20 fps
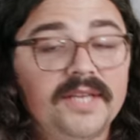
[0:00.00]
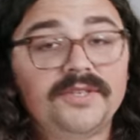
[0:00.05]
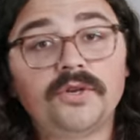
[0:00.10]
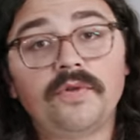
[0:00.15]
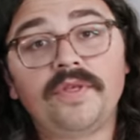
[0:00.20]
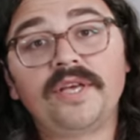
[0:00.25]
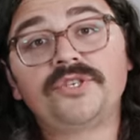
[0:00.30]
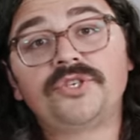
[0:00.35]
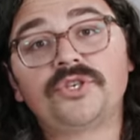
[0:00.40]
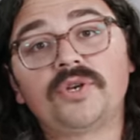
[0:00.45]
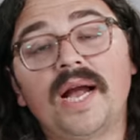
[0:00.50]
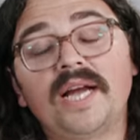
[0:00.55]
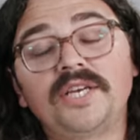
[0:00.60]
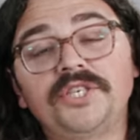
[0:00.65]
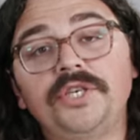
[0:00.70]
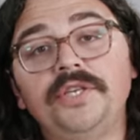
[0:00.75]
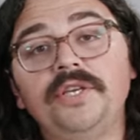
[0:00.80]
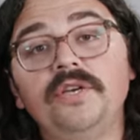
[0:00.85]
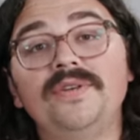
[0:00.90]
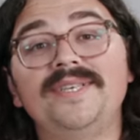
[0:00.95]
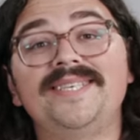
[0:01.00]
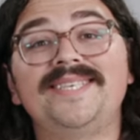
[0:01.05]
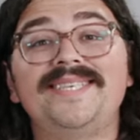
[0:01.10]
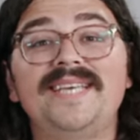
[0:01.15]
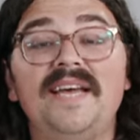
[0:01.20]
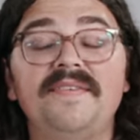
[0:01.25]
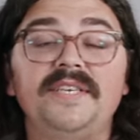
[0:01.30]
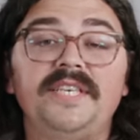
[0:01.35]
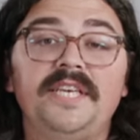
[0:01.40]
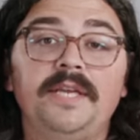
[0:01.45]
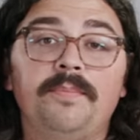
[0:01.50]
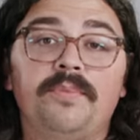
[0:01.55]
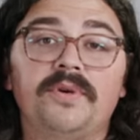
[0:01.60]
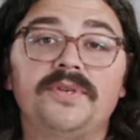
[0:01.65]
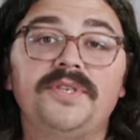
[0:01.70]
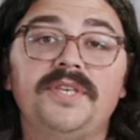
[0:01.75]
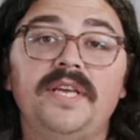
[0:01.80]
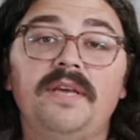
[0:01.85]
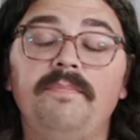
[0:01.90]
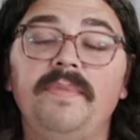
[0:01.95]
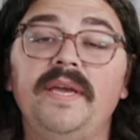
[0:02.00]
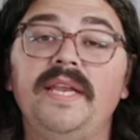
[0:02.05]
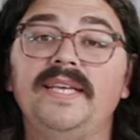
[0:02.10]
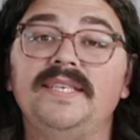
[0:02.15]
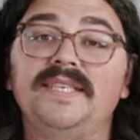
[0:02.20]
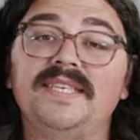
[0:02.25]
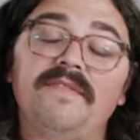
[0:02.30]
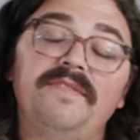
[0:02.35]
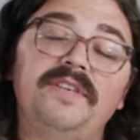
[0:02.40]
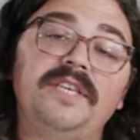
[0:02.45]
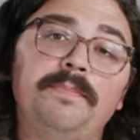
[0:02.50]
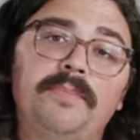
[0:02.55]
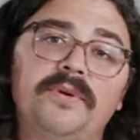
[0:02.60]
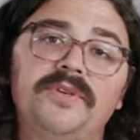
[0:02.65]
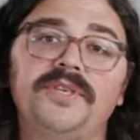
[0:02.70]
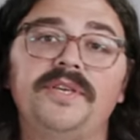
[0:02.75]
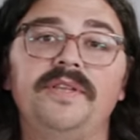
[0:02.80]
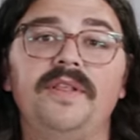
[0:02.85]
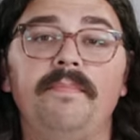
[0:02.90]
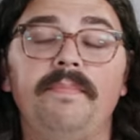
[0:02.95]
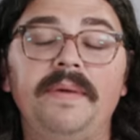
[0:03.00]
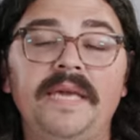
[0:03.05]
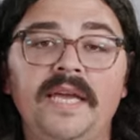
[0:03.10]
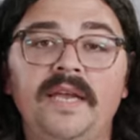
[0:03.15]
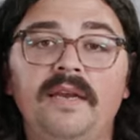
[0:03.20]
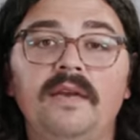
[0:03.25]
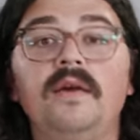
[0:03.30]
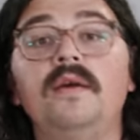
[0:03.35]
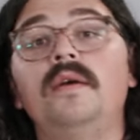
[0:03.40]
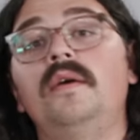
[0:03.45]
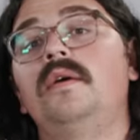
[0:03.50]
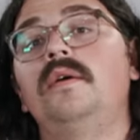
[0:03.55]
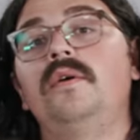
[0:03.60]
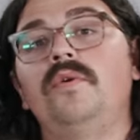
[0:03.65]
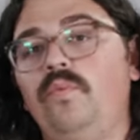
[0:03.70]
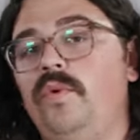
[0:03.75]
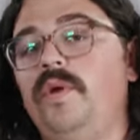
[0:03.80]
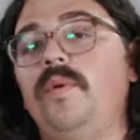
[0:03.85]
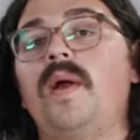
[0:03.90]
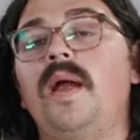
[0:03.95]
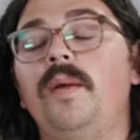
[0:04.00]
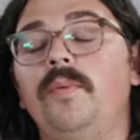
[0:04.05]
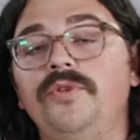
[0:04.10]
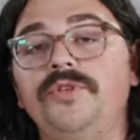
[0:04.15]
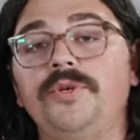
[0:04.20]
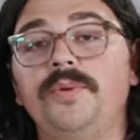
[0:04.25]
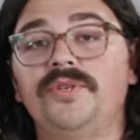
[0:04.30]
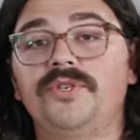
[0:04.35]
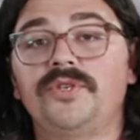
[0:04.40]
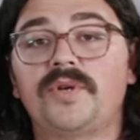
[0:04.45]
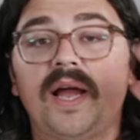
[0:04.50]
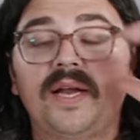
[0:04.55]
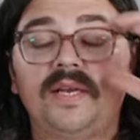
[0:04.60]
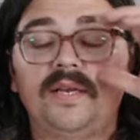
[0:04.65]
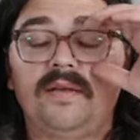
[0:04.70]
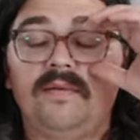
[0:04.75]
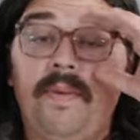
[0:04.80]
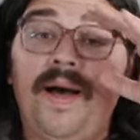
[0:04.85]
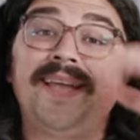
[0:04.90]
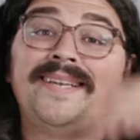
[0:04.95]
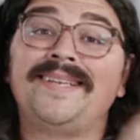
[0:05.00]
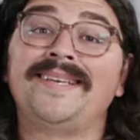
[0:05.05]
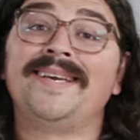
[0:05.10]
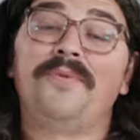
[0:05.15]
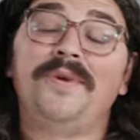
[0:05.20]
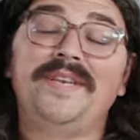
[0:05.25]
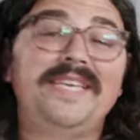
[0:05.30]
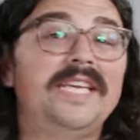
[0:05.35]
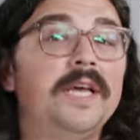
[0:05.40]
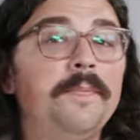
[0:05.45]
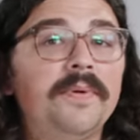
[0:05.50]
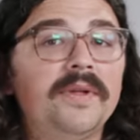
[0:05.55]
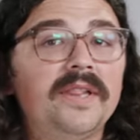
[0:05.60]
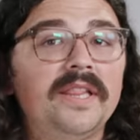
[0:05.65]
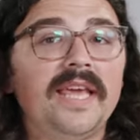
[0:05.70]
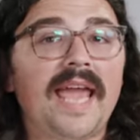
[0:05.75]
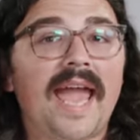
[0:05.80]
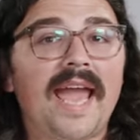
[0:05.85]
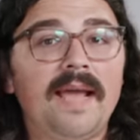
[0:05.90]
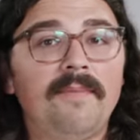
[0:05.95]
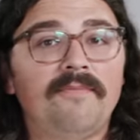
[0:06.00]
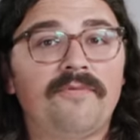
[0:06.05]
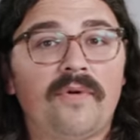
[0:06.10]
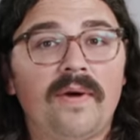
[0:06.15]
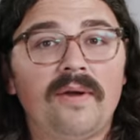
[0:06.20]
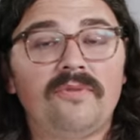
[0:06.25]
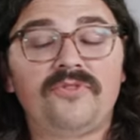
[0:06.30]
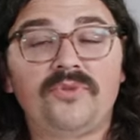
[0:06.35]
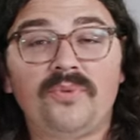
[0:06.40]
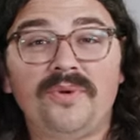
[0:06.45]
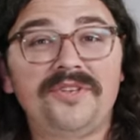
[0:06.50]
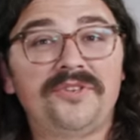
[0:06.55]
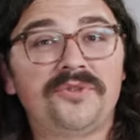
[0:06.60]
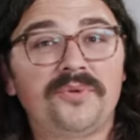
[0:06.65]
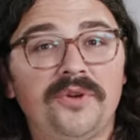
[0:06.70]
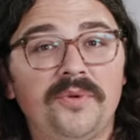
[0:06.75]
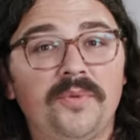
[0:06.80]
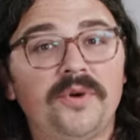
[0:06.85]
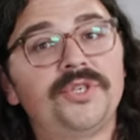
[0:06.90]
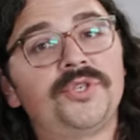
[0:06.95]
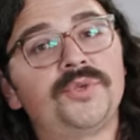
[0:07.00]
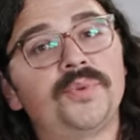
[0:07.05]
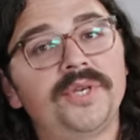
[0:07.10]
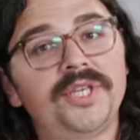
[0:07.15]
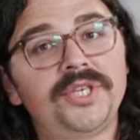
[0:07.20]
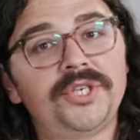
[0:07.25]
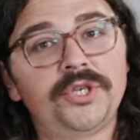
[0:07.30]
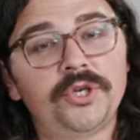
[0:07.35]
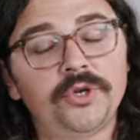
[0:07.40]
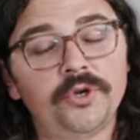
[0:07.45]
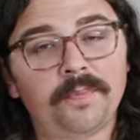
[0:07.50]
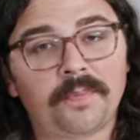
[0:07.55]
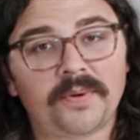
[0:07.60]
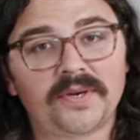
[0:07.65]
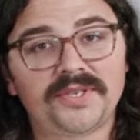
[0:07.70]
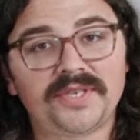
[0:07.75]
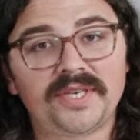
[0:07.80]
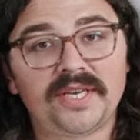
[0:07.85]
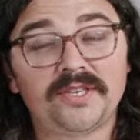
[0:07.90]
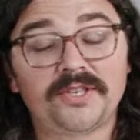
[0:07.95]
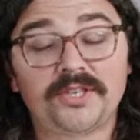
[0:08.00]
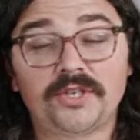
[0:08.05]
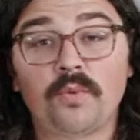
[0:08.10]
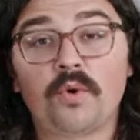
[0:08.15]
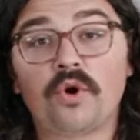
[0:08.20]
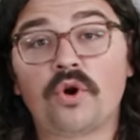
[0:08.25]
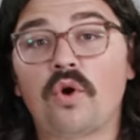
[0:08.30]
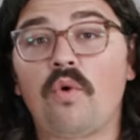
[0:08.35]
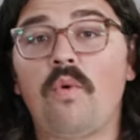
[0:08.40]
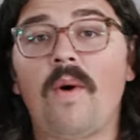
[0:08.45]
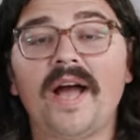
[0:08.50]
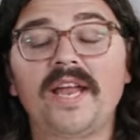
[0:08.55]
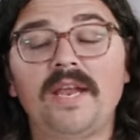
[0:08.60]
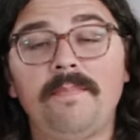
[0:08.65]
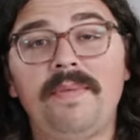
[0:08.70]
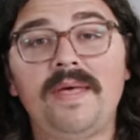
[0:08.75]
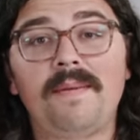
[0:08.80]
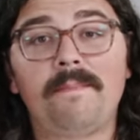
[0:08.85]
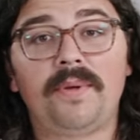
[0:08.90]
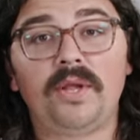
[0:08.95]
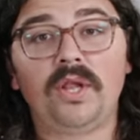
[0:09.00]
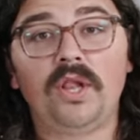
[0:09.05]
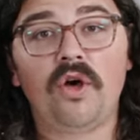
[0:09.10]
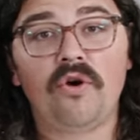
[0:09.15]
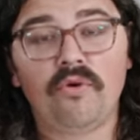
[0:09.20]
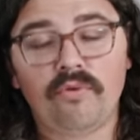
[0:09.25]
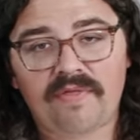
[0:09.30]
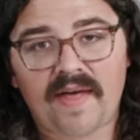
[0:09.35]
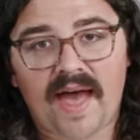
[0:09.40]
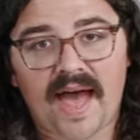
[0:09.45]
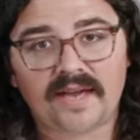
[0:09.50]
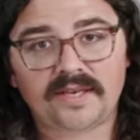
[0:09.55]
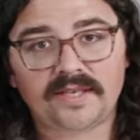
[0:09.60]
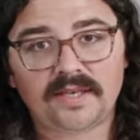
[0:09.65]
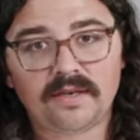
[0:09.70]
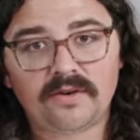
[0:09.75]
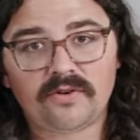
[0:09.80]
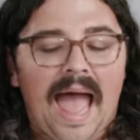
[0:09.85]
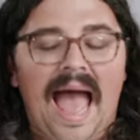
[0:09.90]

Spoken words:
And so the extraction yield is 17%, meaning 17% of the bean we were able to extract. But we typically aim for around 20, 21, 22%. So we're quite a bit below that.